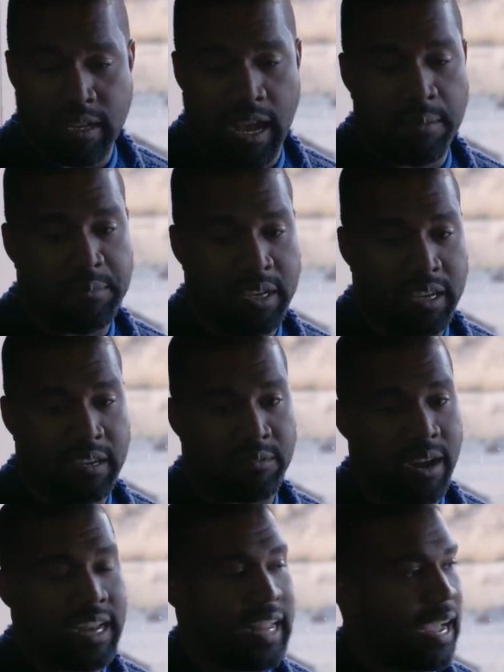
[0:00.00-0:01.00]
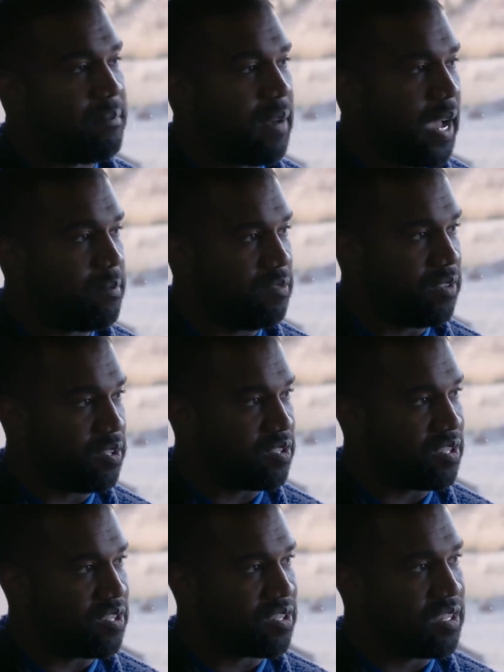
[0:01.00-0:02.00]
copying and writing out Bible
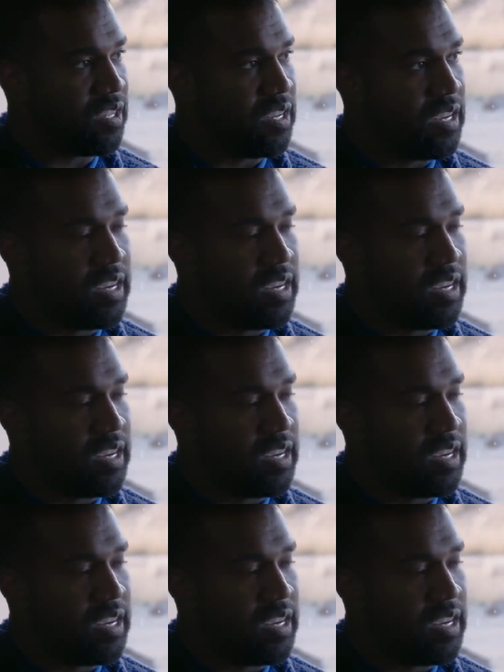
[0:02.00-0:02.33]
verses.